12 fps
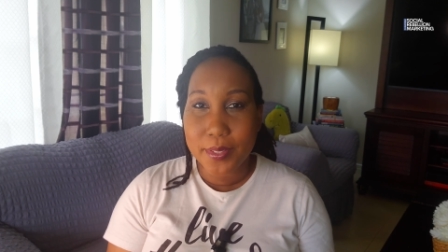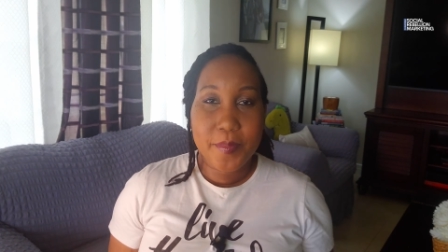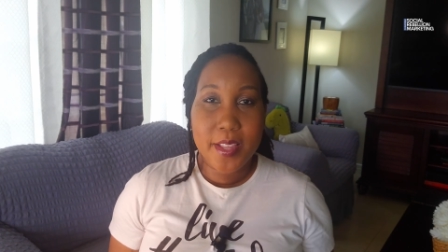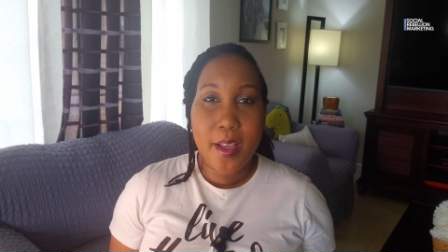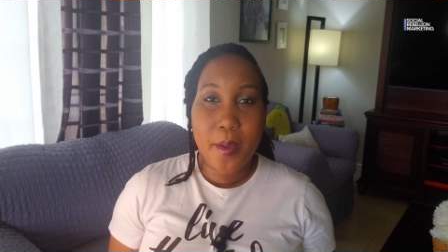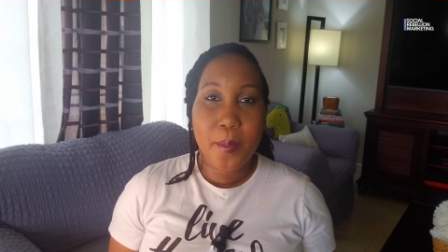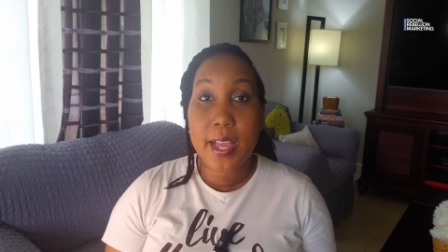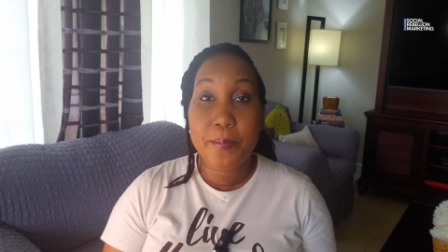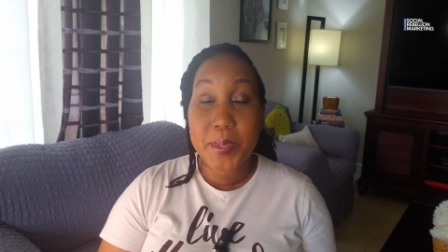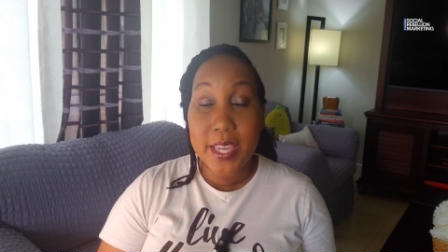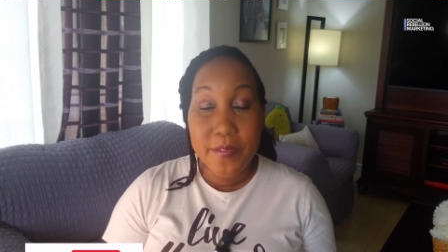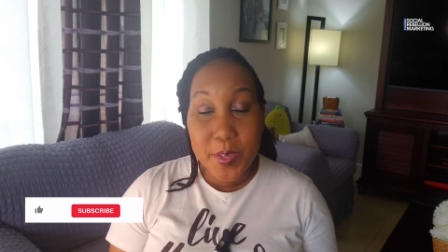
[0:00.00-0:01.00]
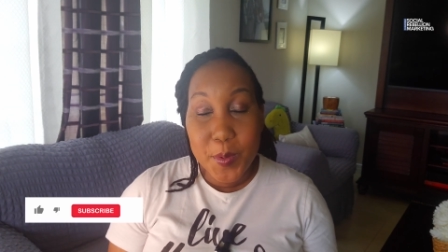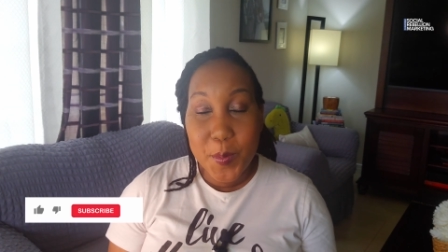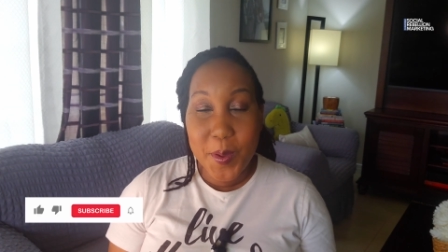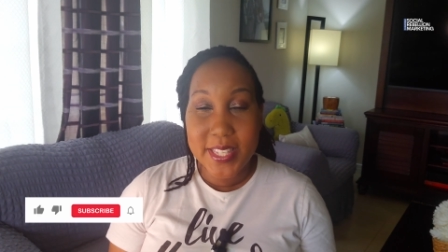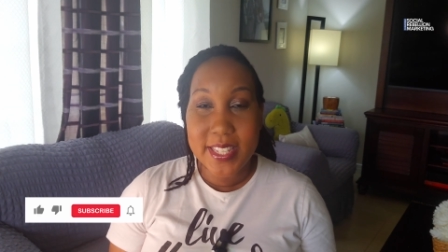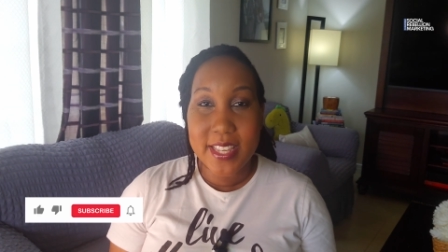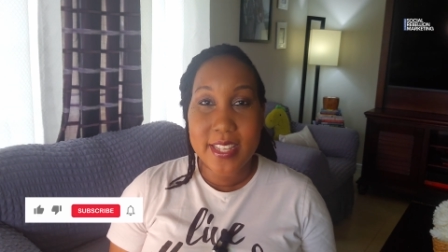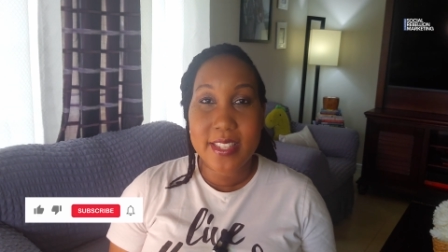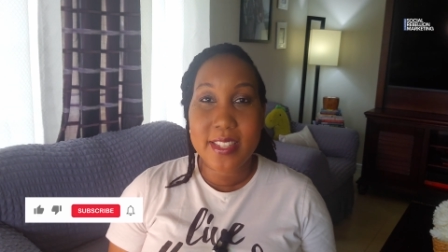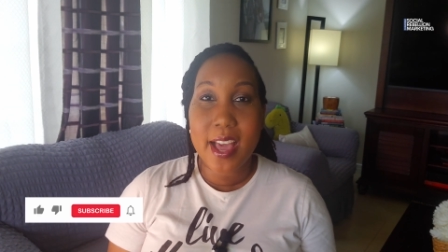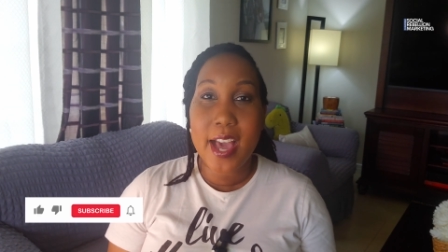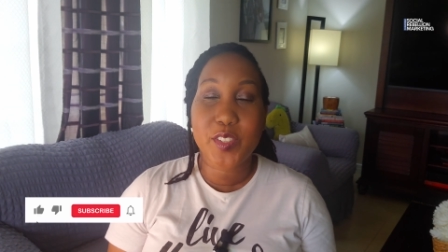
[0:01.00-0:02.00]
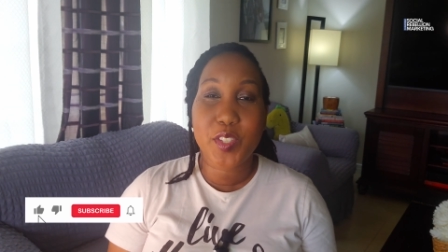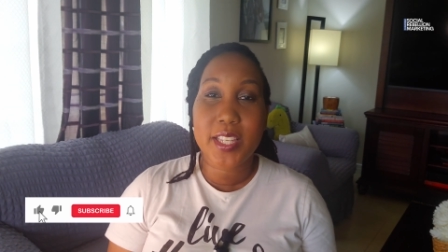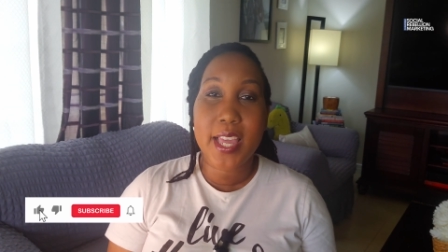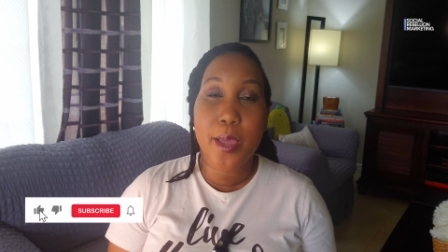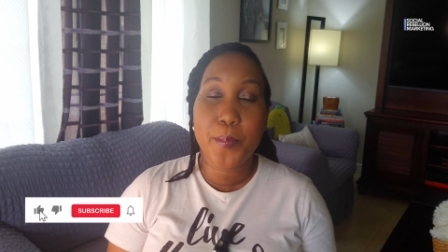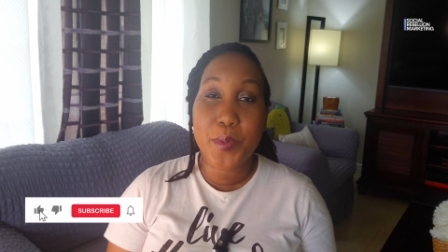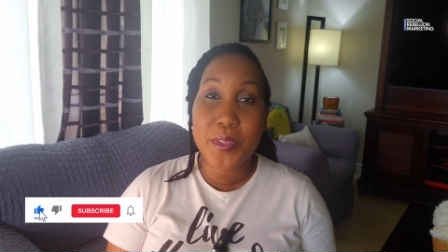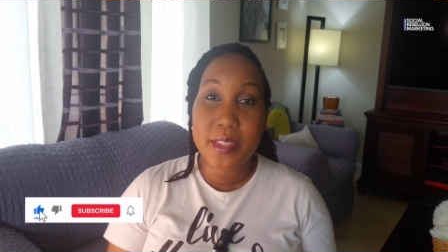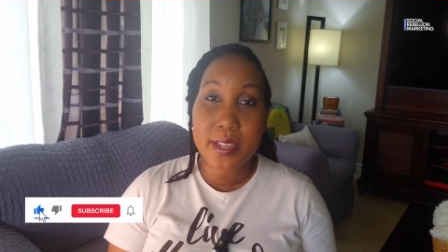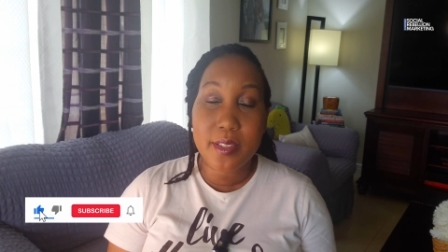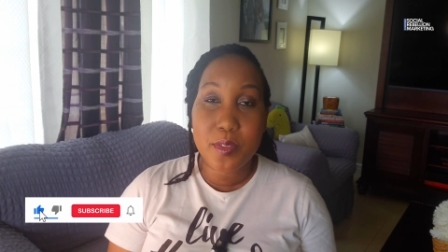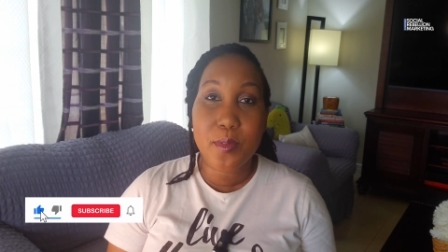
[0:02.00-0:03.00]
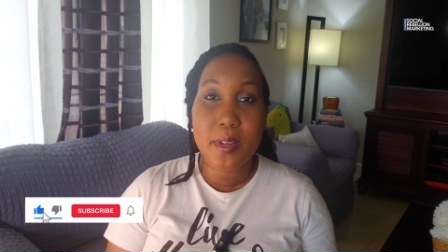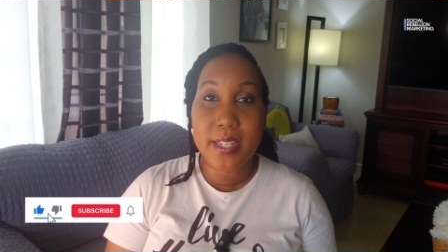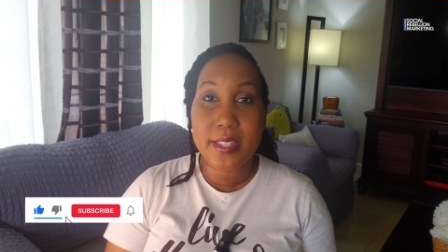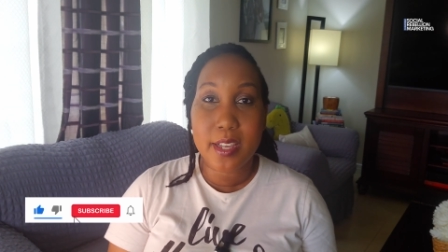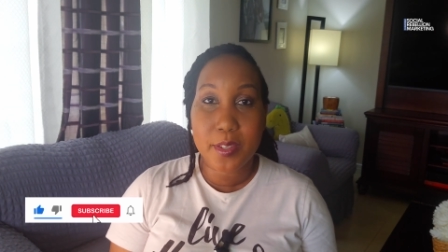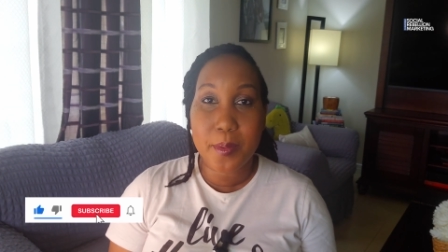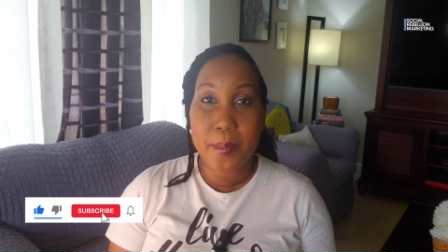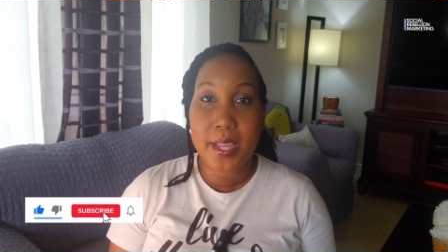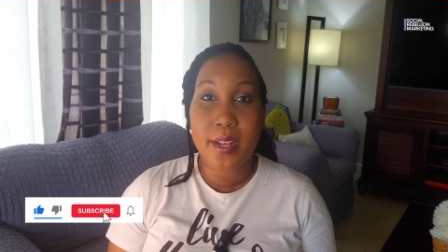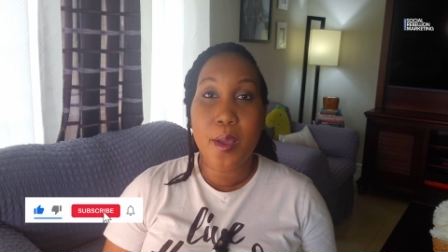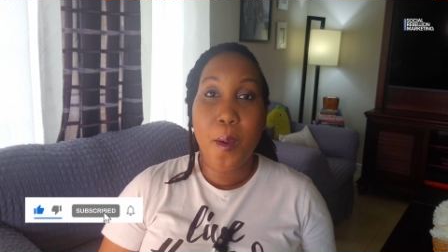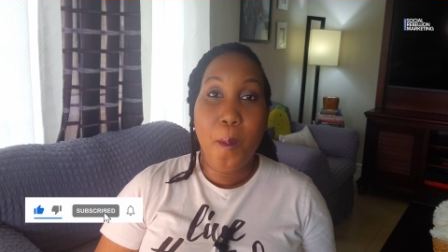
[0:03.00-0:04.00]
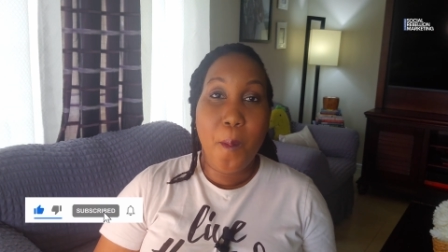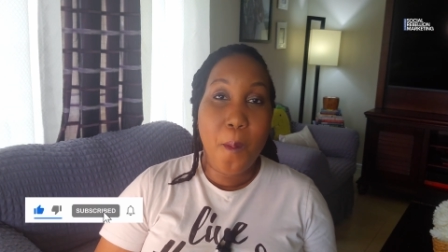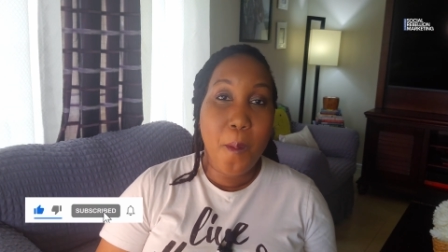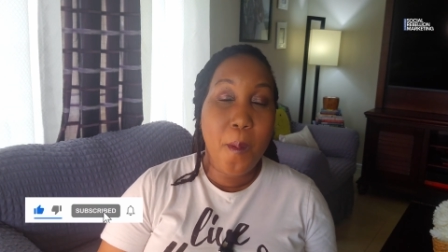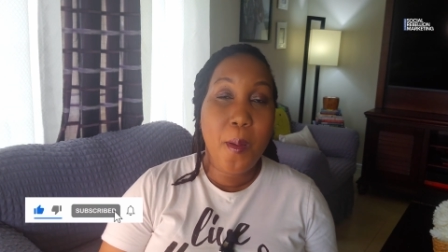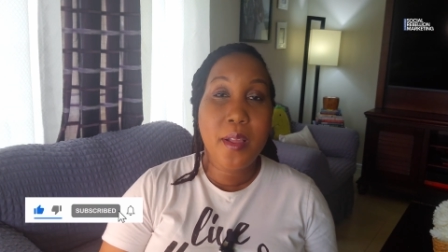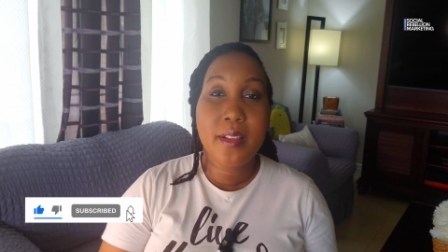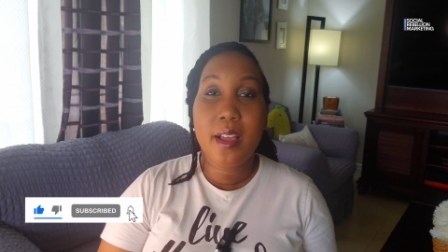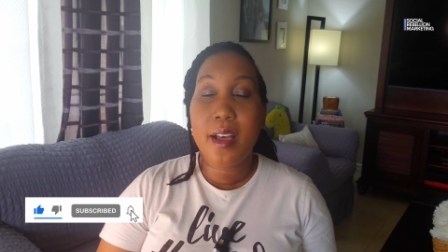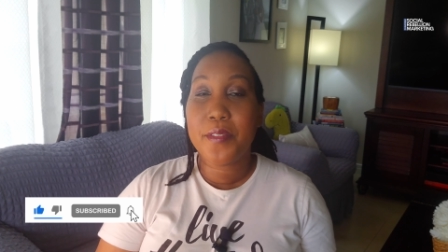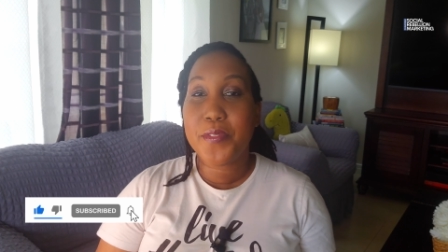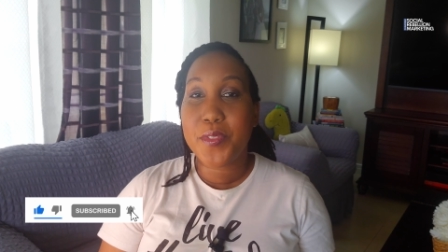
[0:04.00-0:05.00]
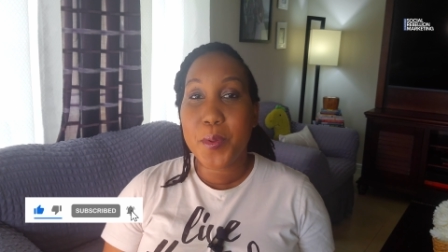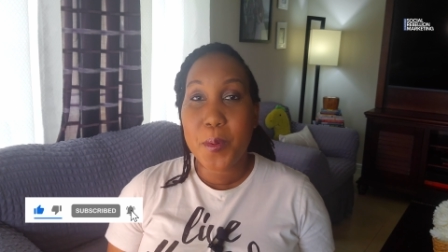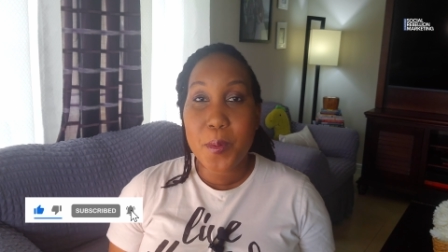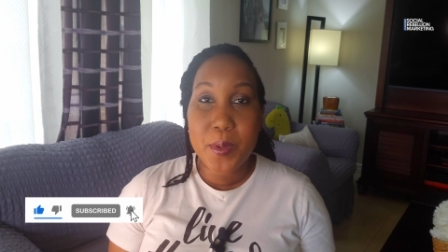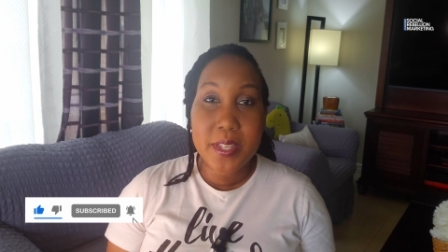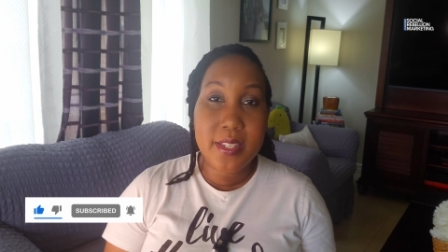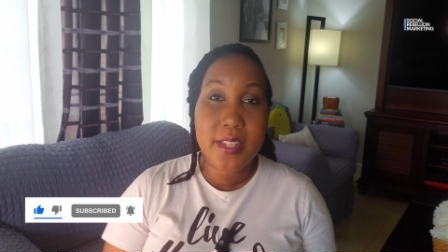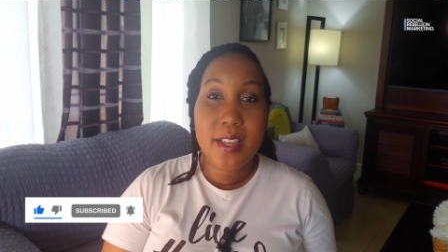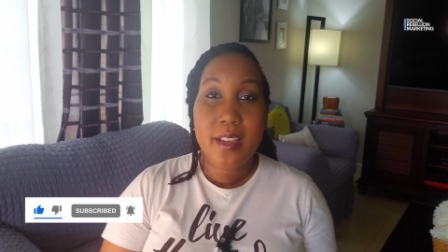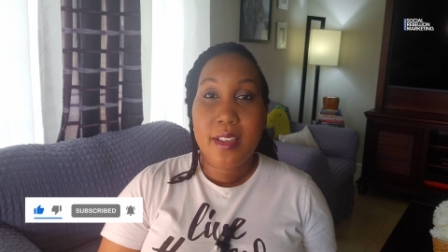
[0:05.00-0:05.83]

Now, I'm giving you questions to actually help you think through and document all of those